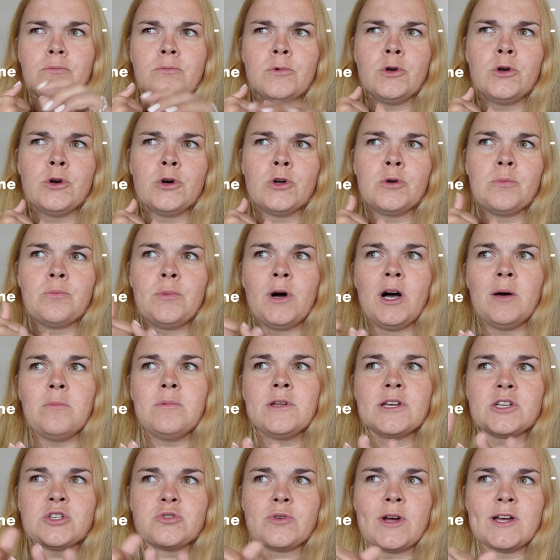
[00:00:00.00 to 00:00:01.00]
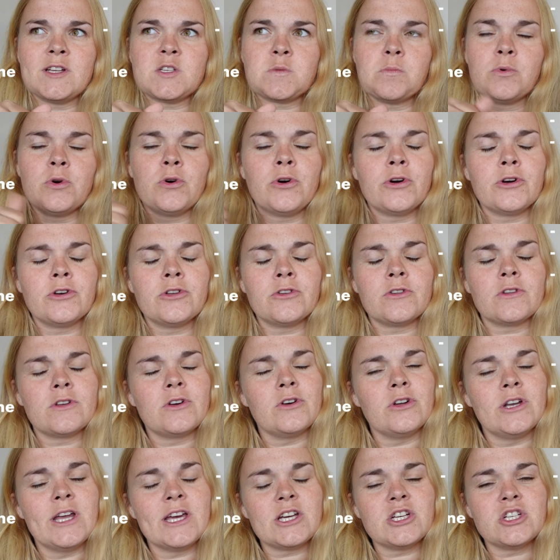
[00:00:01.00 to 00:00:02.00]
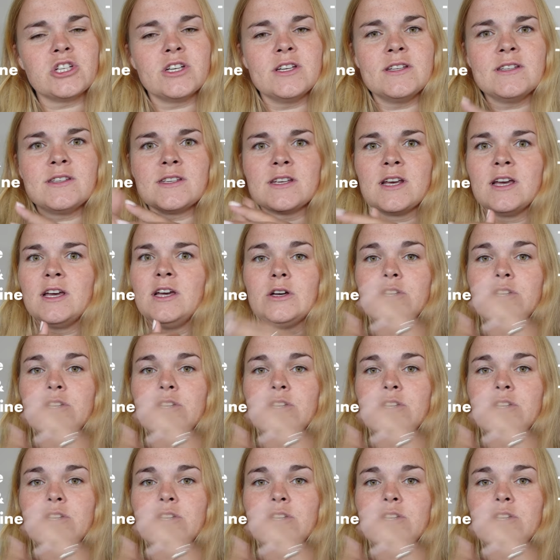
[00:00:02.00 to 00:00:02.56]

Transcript: good public transport connections,